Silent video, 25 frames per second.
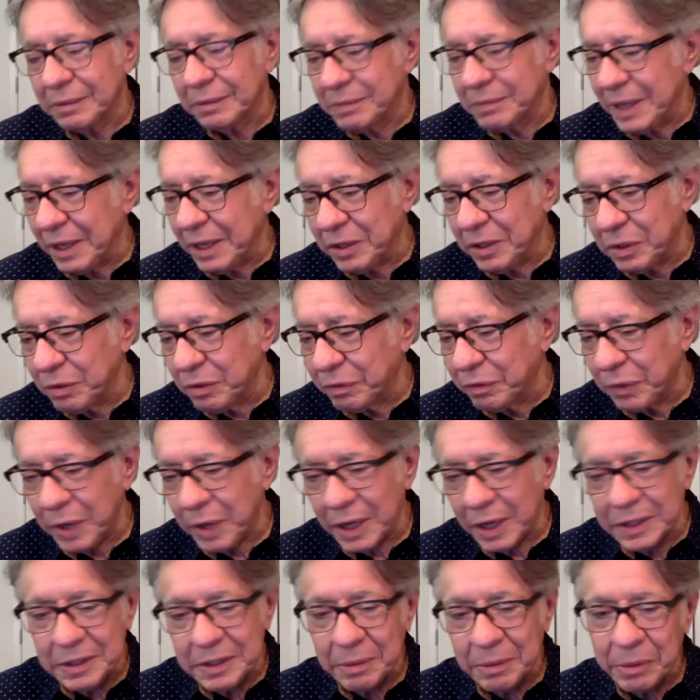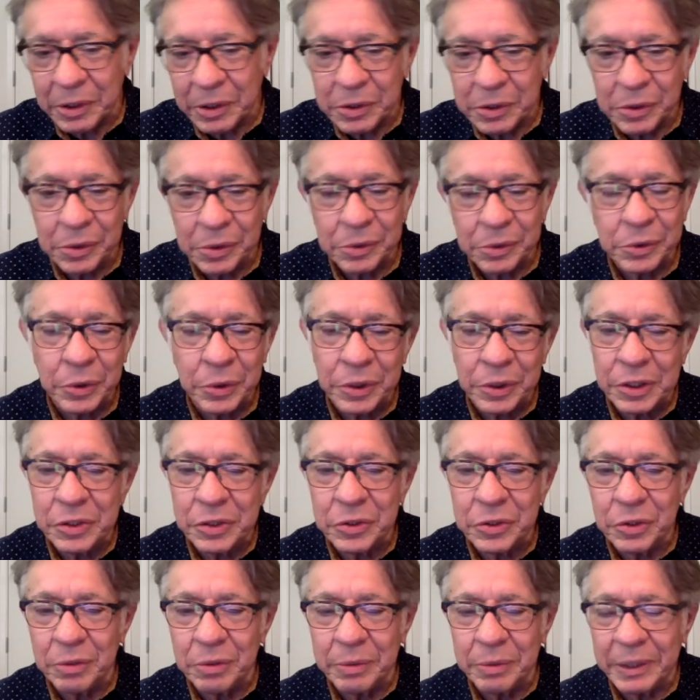thank you for asking me to do this
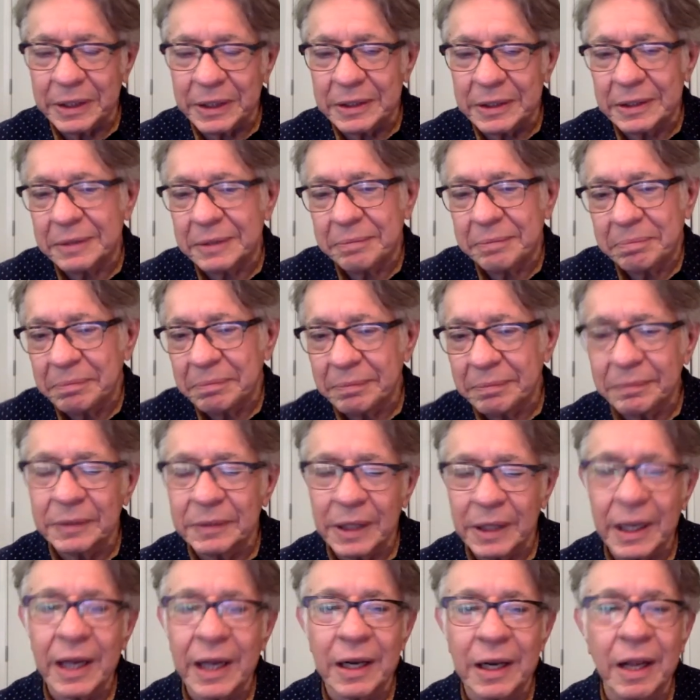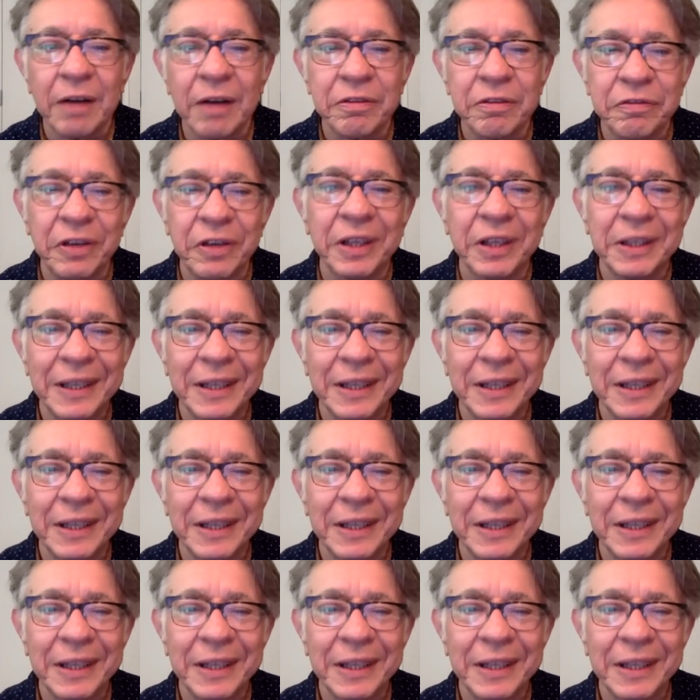Zoom. It's I had a lot of fun.